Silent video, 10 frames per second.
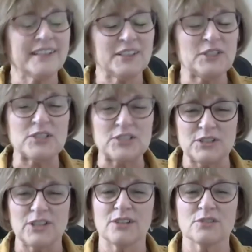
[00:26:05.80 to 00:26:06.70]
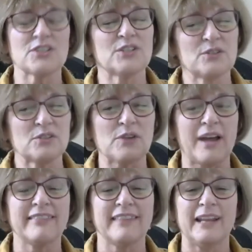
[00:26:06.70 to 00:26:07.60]
a new studio soon, so
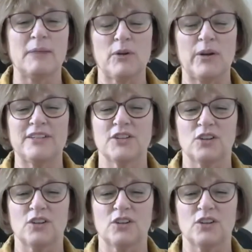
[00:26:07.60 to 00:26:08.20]
I think I'm going to